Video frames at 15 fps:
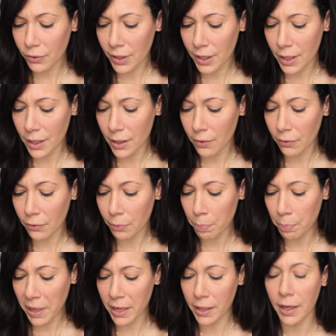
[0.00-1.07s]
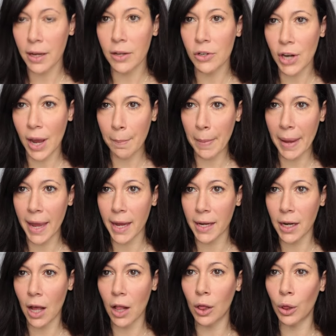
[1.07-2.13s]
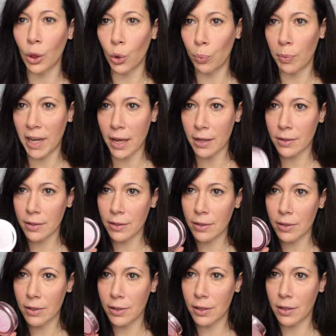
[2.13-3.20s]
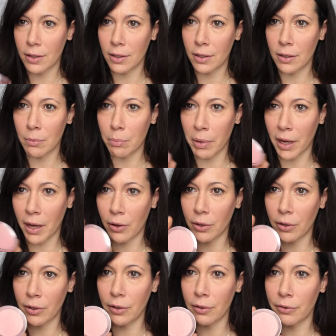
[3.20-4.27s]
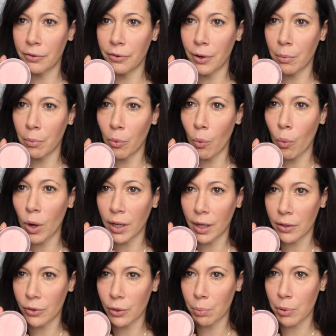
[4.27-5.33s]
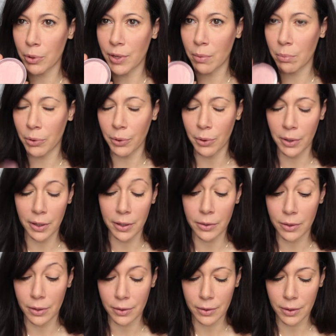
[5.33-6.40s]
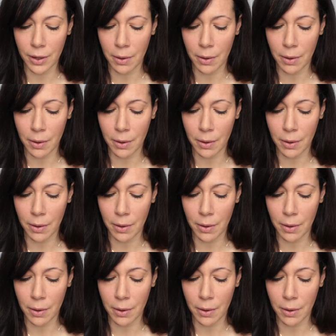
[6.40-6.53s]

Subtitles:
The Pink Champagne Luminescent powder from 100% Pure is just